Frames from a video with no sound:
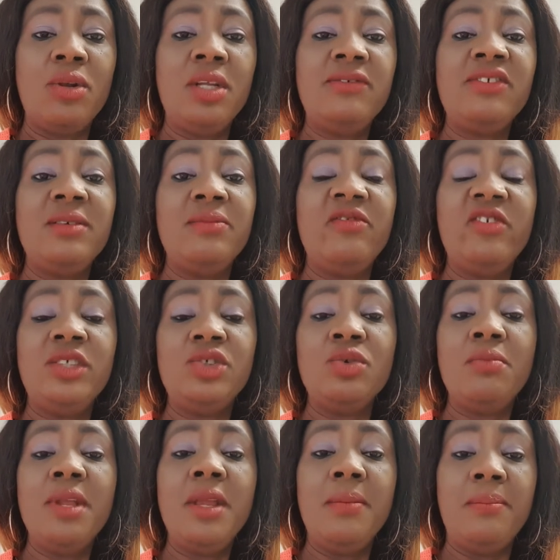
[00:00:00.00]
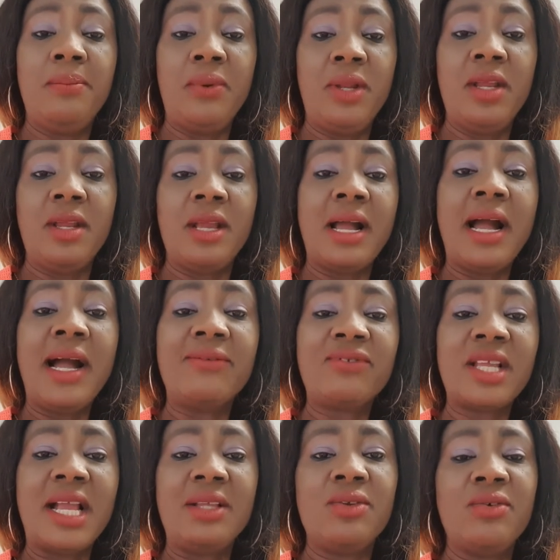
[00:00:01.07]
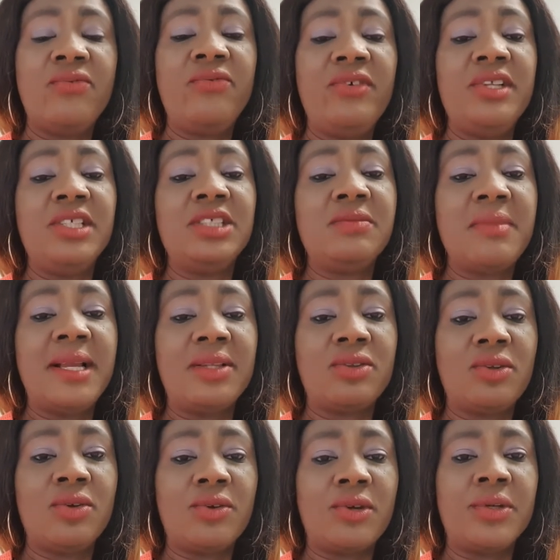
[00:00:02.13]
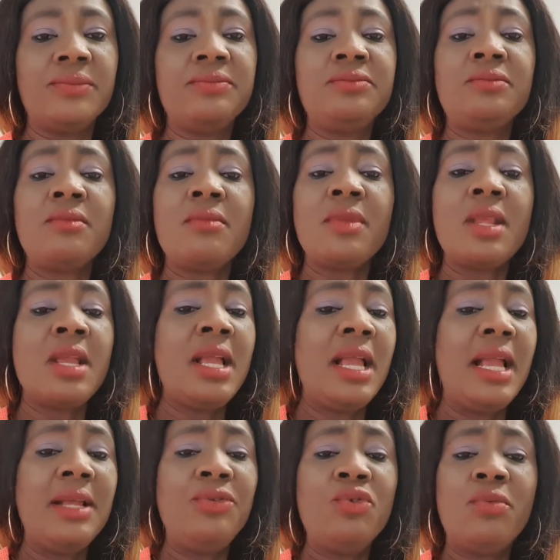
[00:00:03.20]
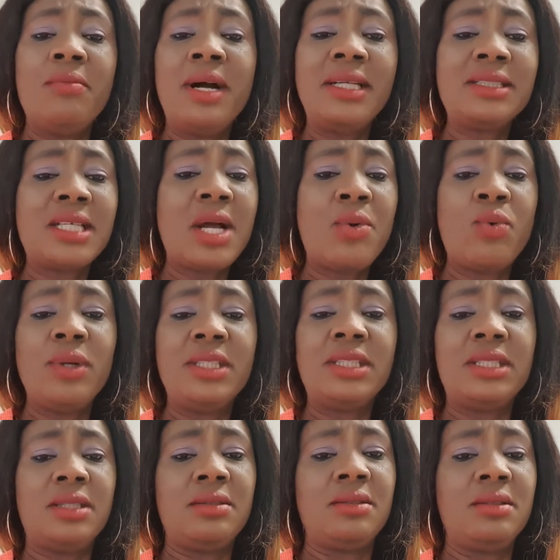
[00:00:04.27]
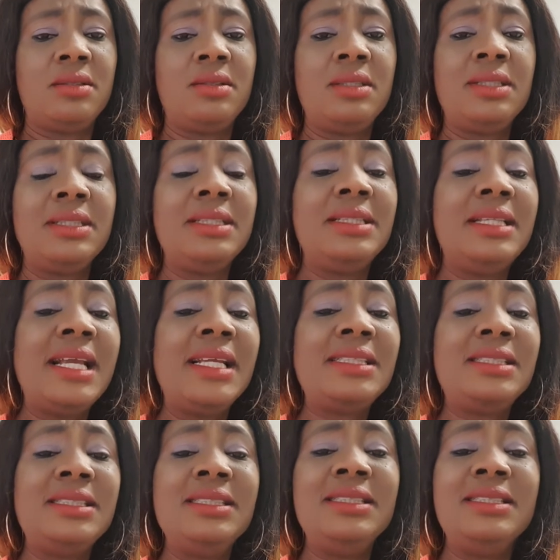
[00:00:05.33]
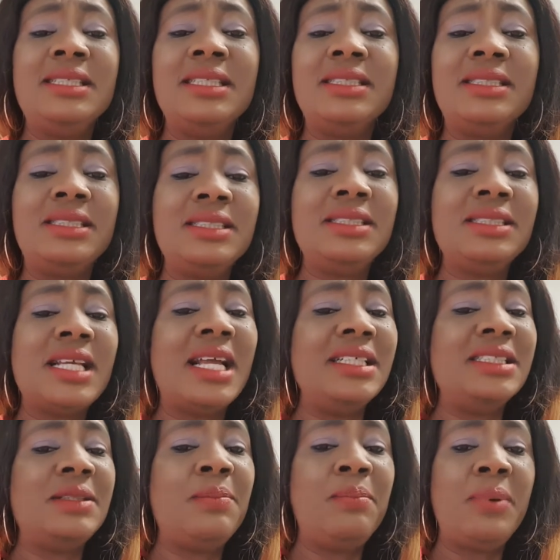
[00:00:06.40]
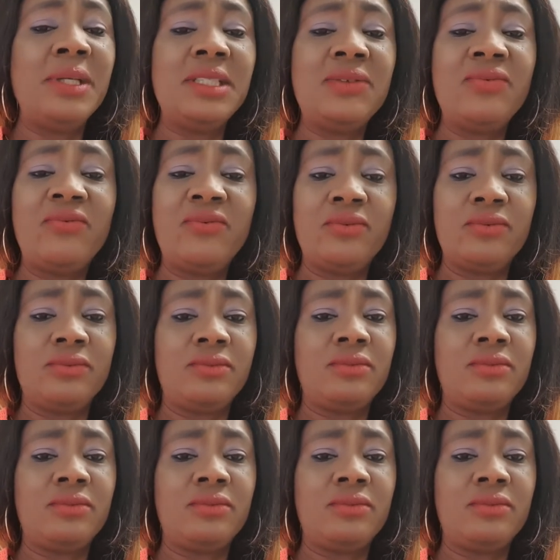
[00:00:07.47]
leave the video, may play after I don't finish my talk. No matter waiting, death is a thing that is painful.